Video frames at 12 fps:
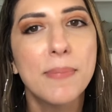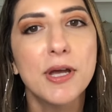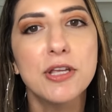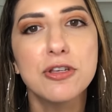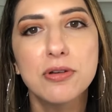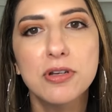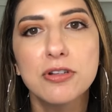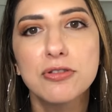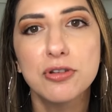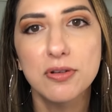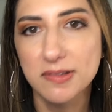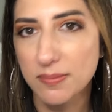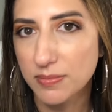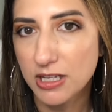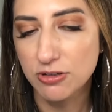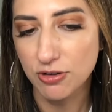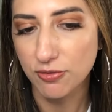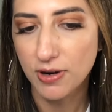but you can do
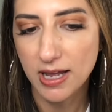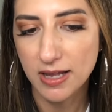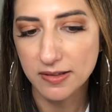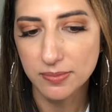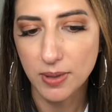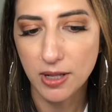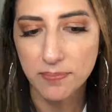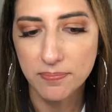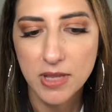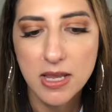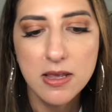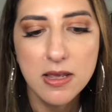something different as well.